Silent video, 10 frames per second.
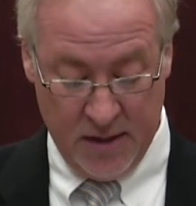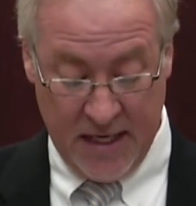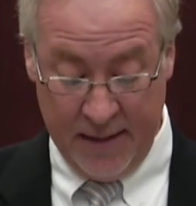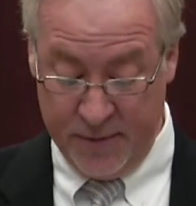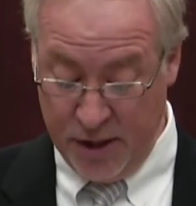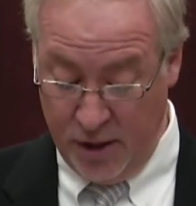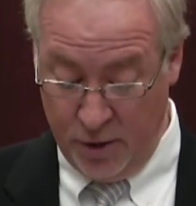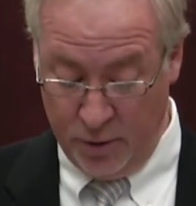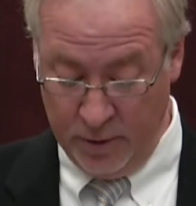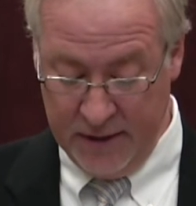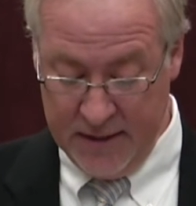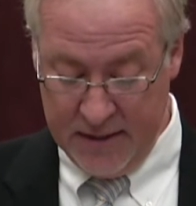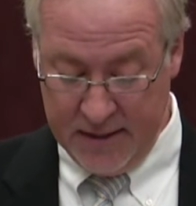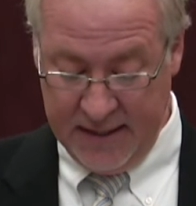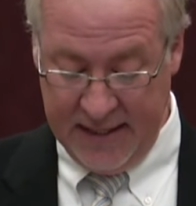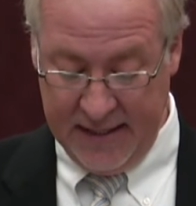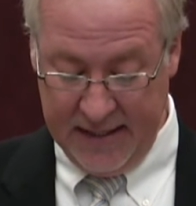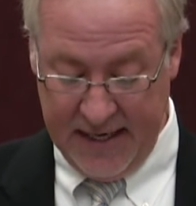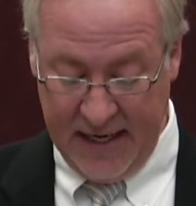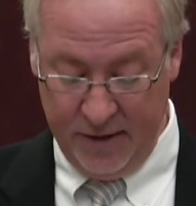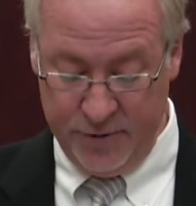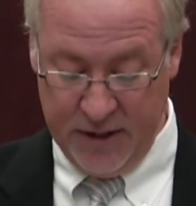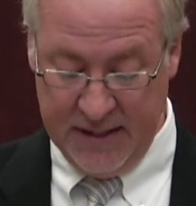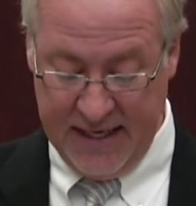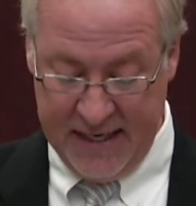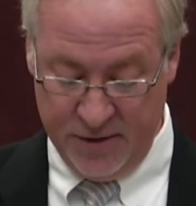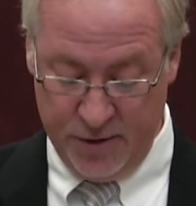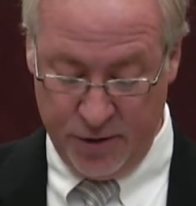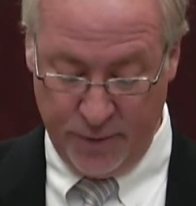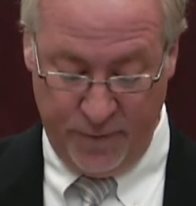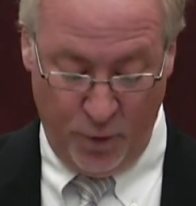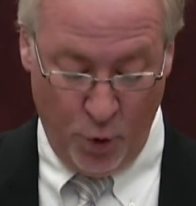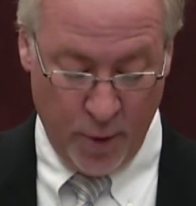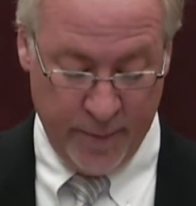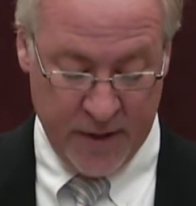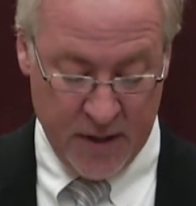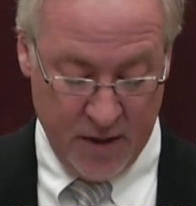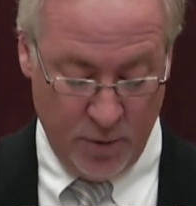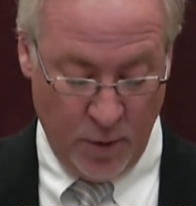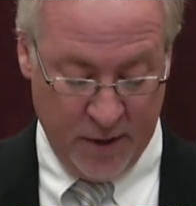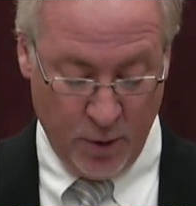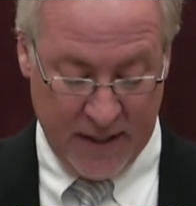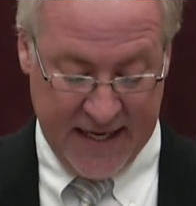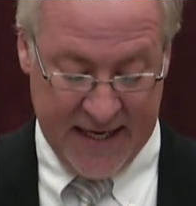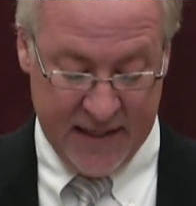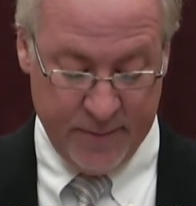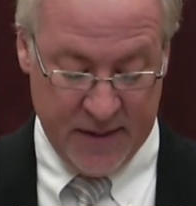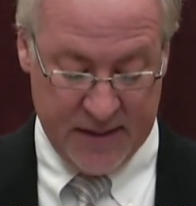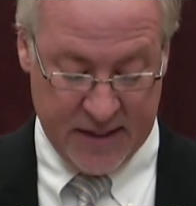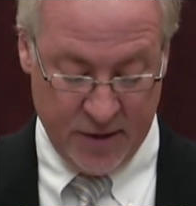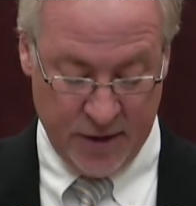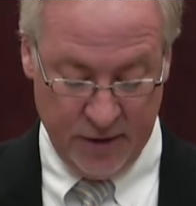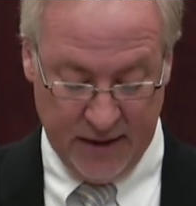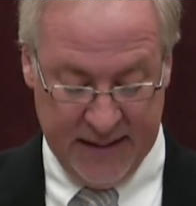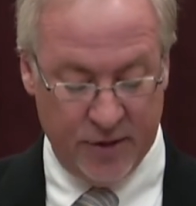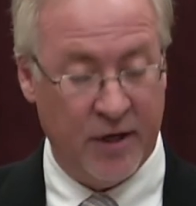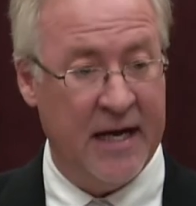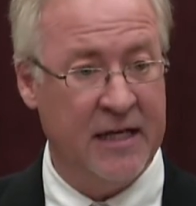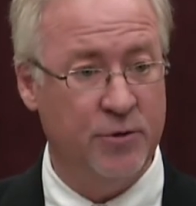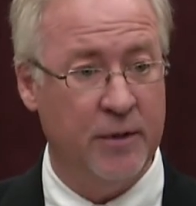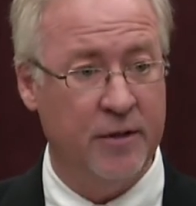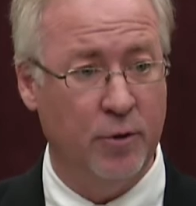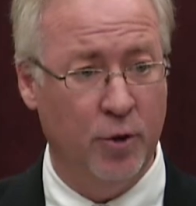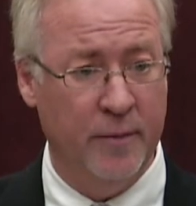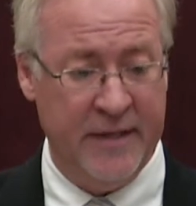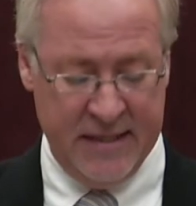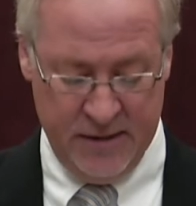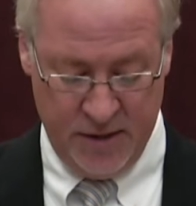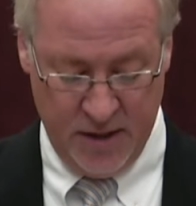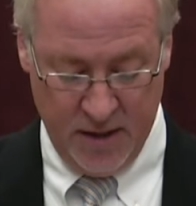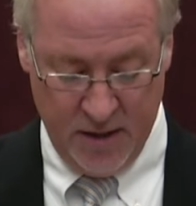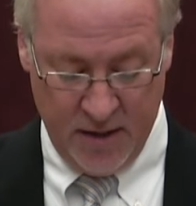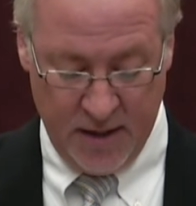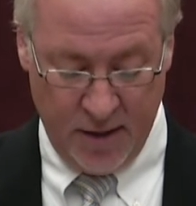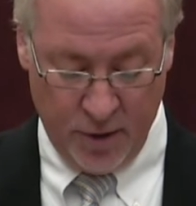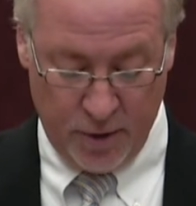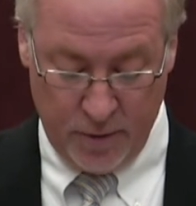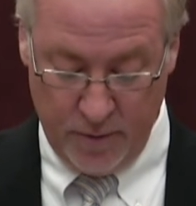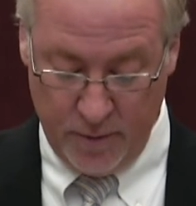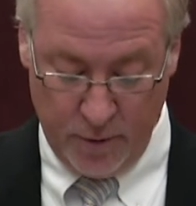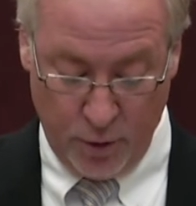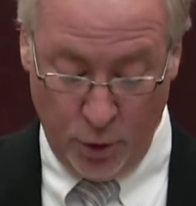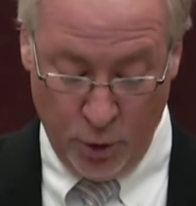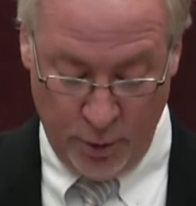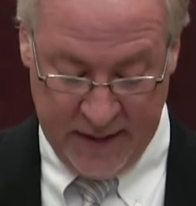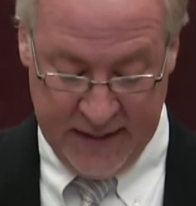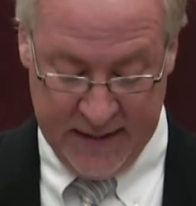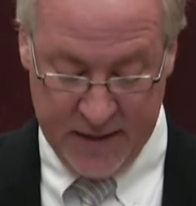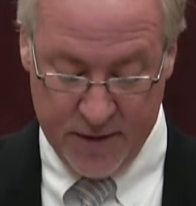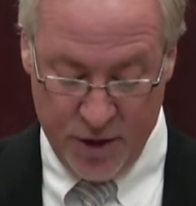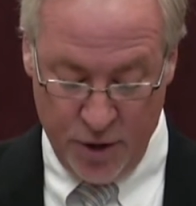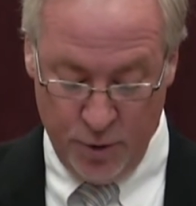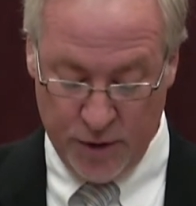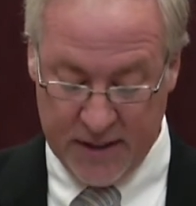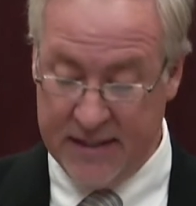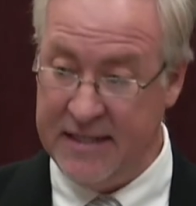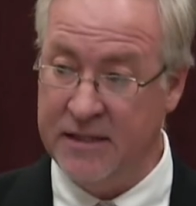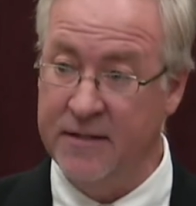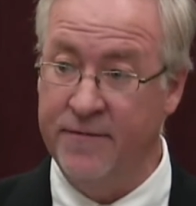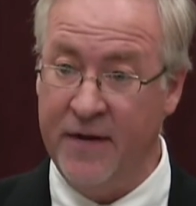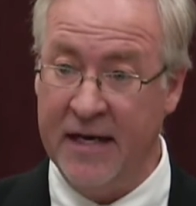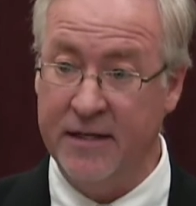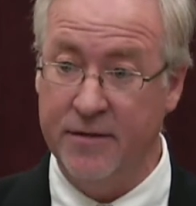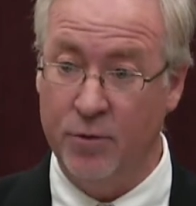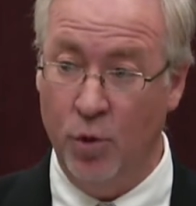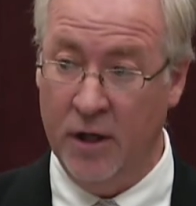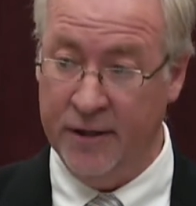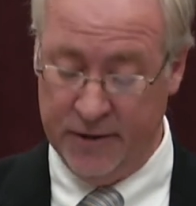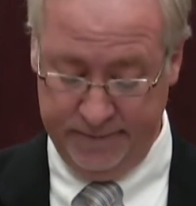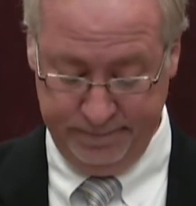I'm told that halogenic acids are formed when organic material interacts with chloramines or chlorine used to disinfect the water.